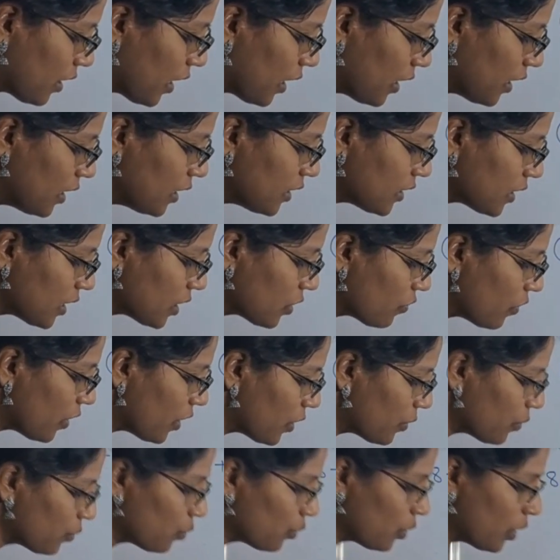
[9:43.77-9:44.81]
N is
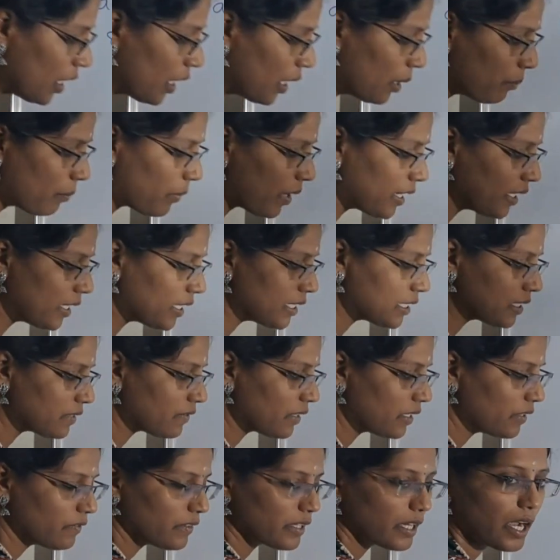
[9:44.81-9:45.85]
equal to minus
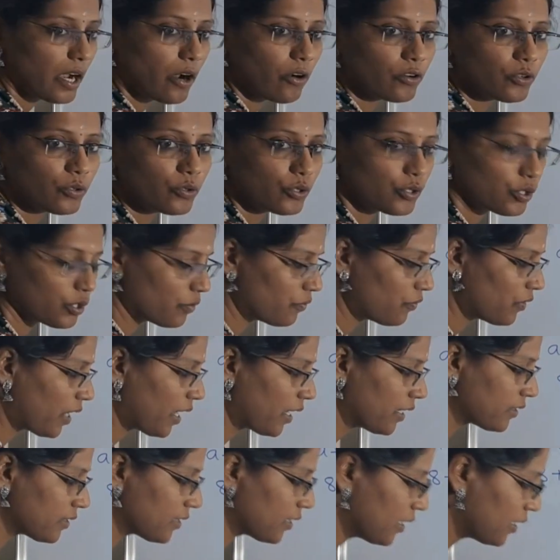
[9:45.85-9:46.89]
1 we have to shift
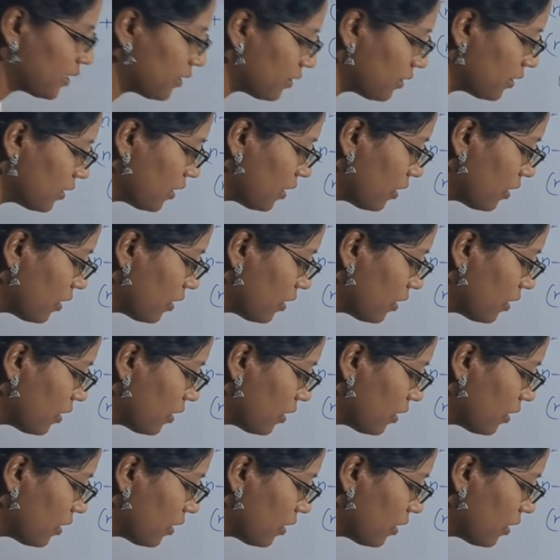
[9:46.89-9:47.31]
right side.